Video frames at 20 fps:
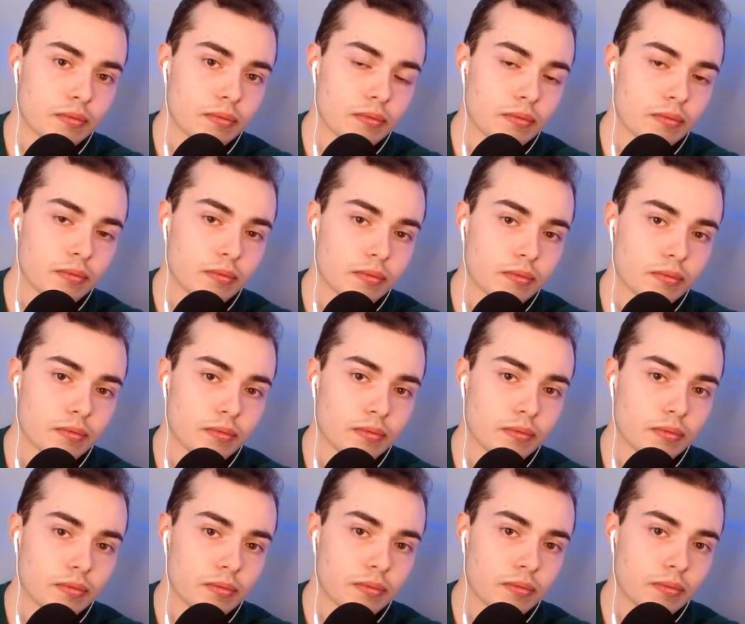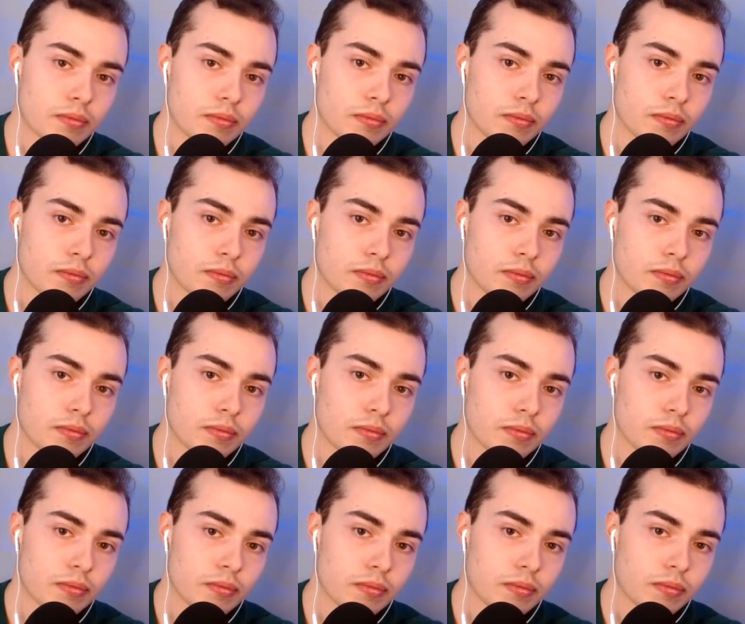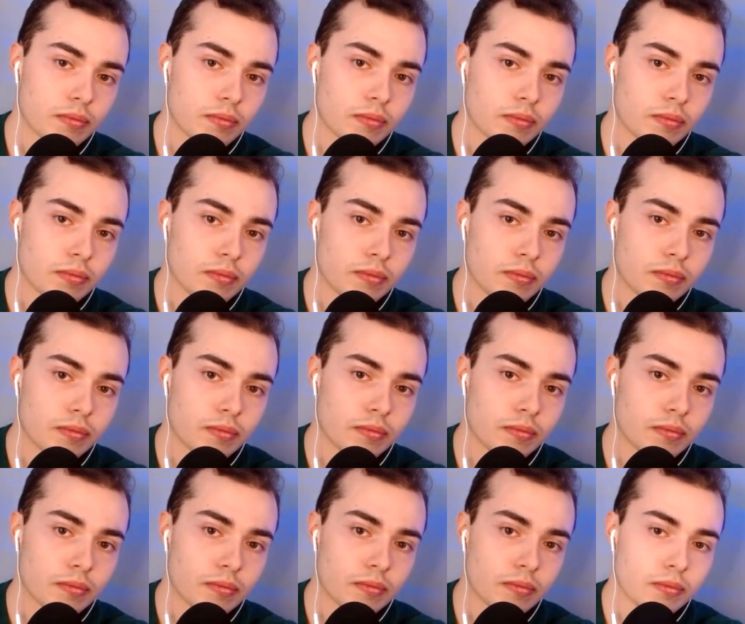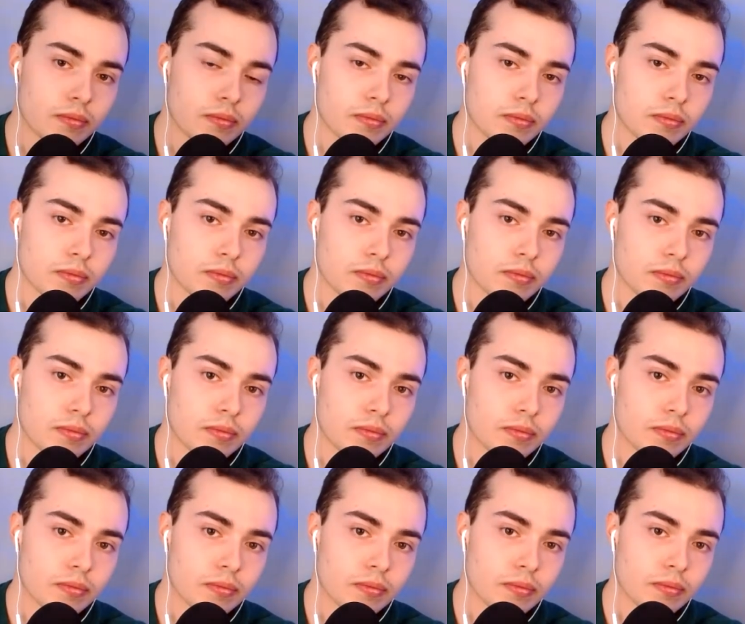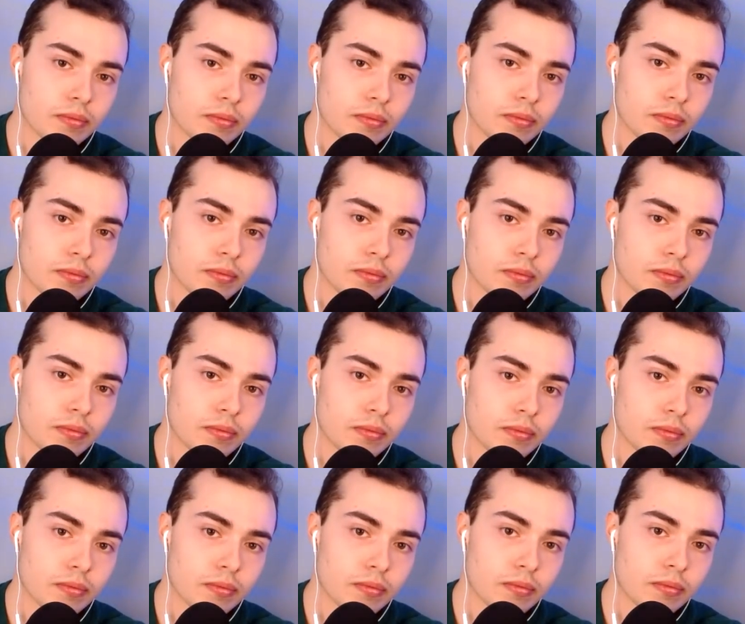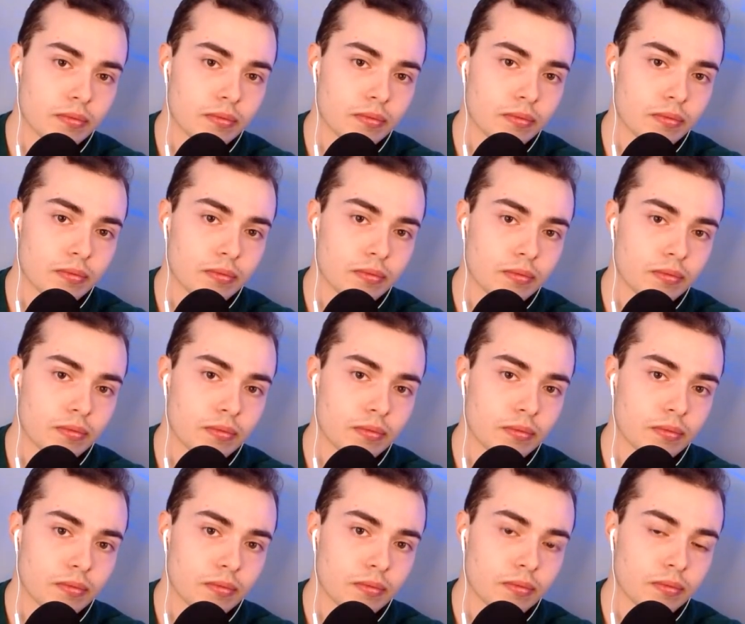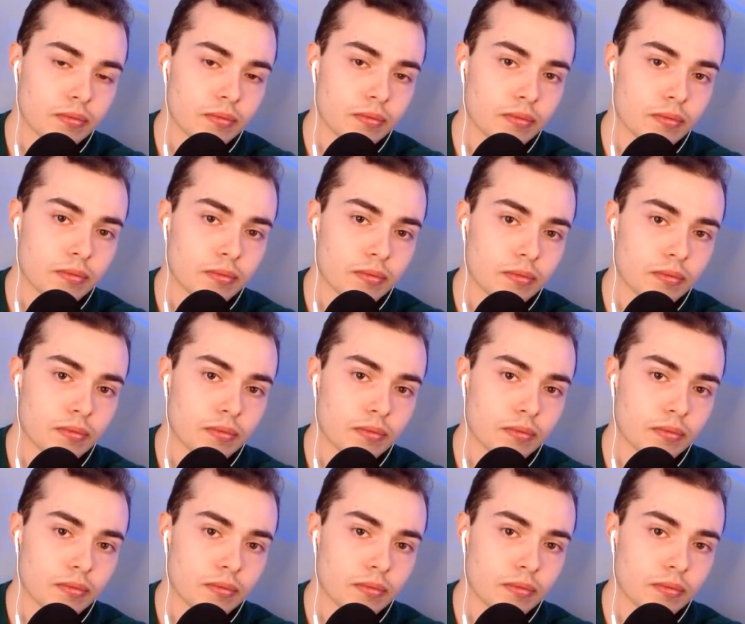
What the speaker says: (not speaking)